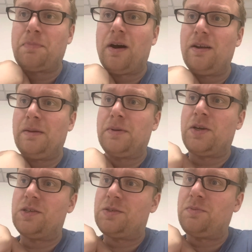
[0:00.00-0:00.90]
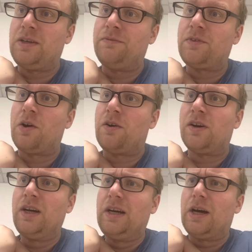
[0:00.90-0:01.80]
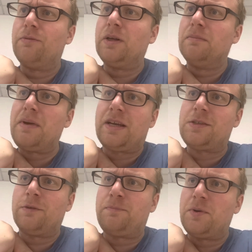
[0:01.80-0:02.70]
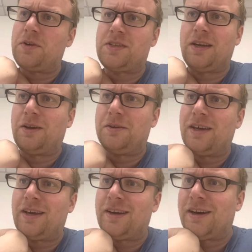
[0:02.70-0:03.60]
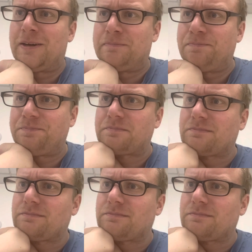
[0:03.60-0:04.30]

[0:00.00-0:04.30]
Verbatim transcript: partly because we've got a real mix of books, including um,